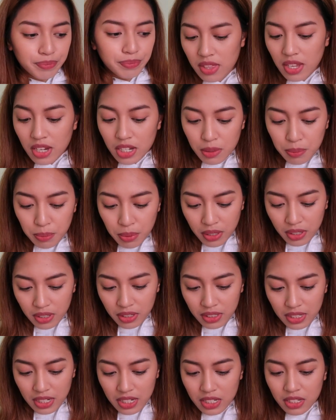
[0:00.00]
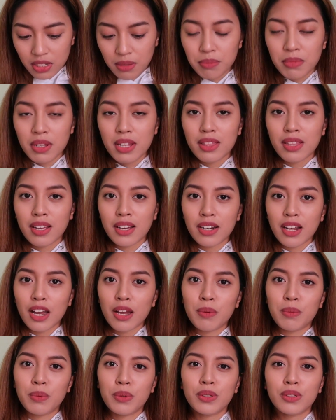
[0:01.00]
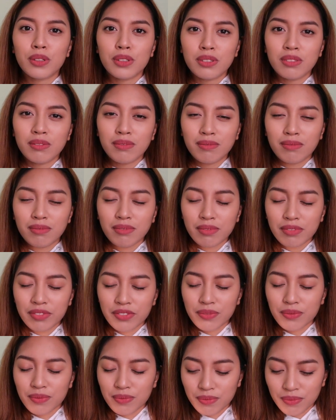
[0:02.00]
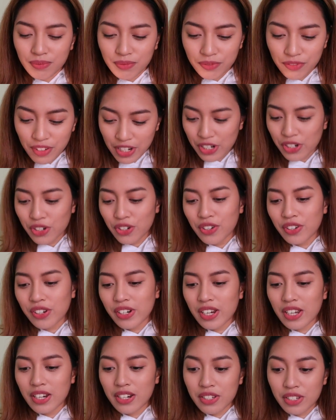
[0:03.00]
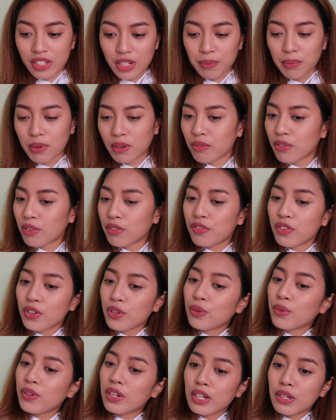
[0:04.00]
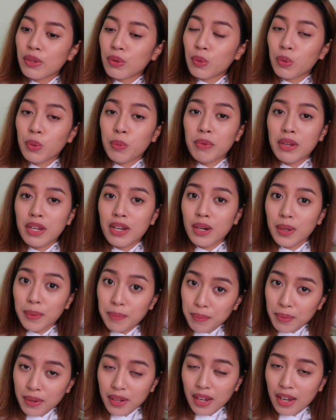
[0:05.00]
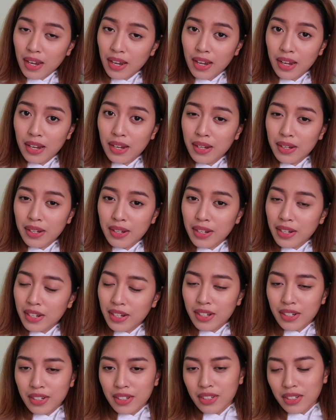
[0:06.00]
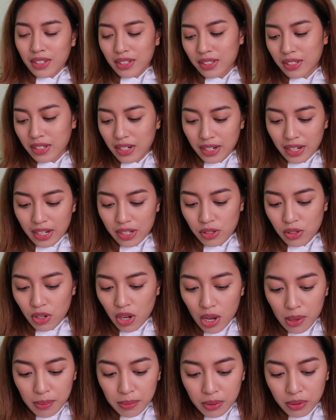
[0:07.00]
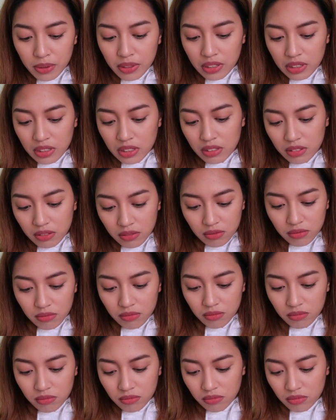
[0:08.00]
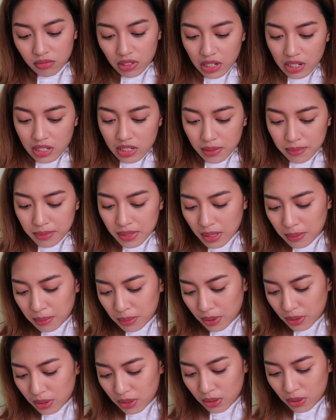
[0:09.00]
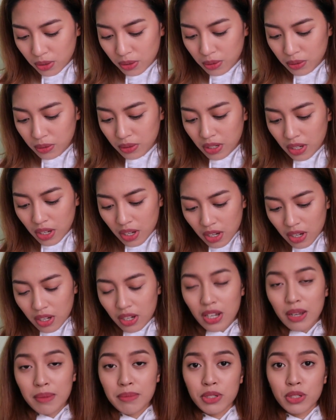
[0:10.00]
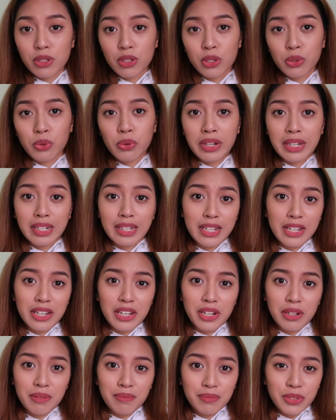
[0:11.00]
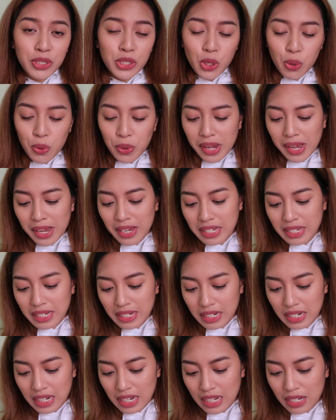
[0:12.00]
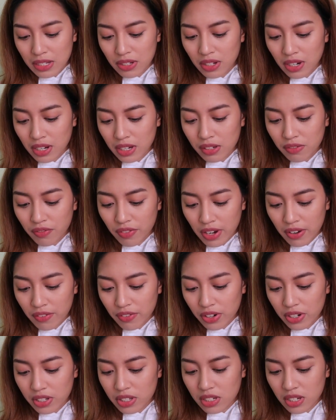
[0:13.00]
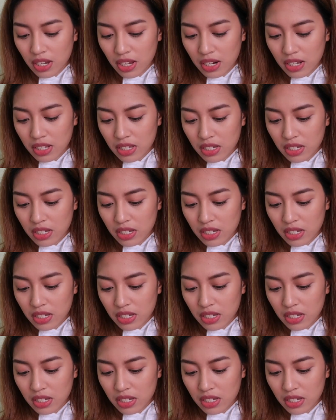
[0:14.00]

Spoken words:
Next product is something that I will feature in a separate review. It will be up. I didn't get to upload it in September, so I'm just going to quickly showcase it in today's favorites, and